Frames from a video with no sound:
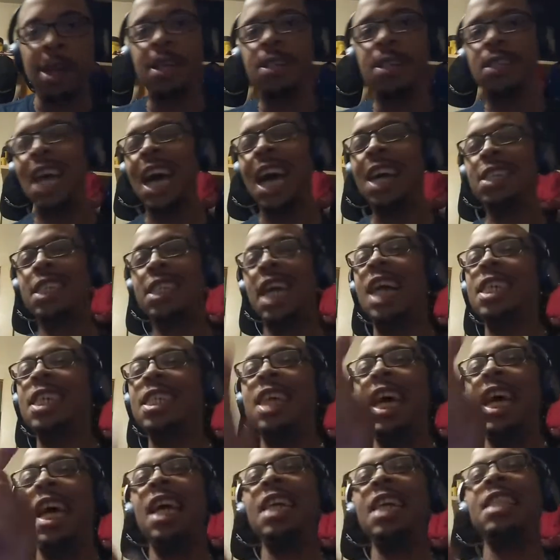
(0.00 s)
Shout, shout out
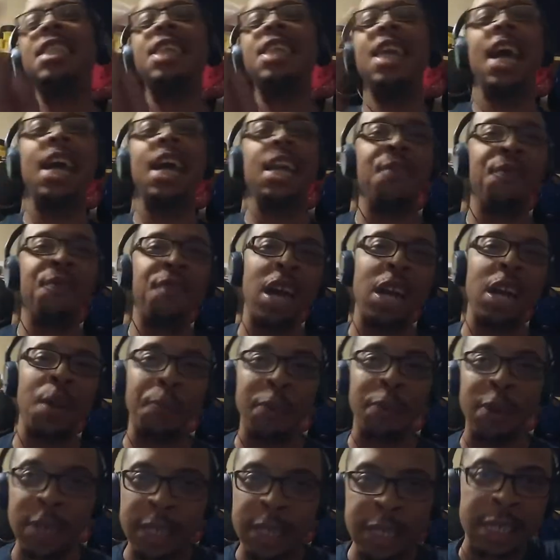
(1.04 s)
to XDA
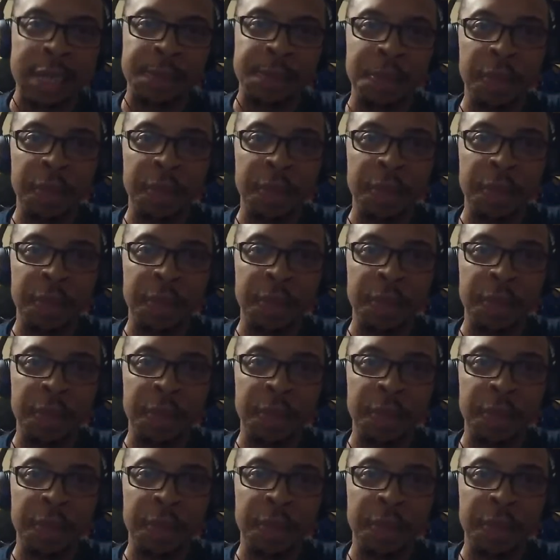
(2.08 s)
developers.